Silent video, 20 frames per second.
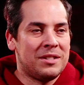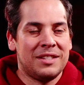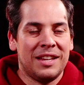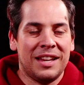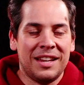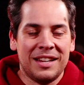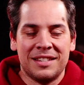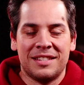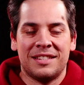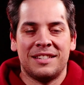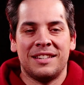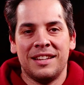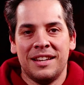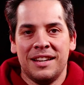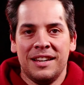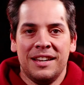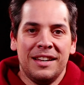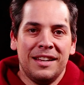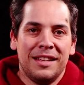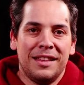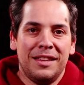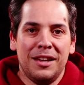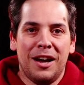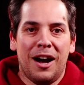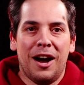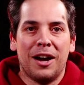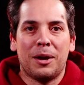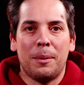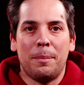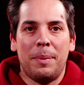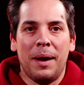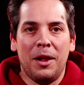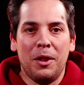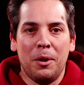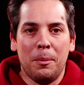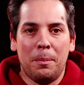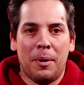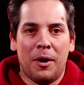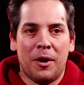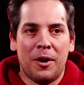sings the a
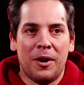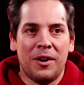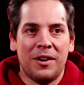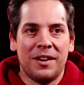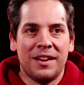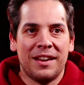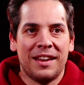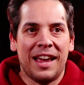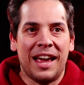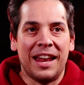cappella part,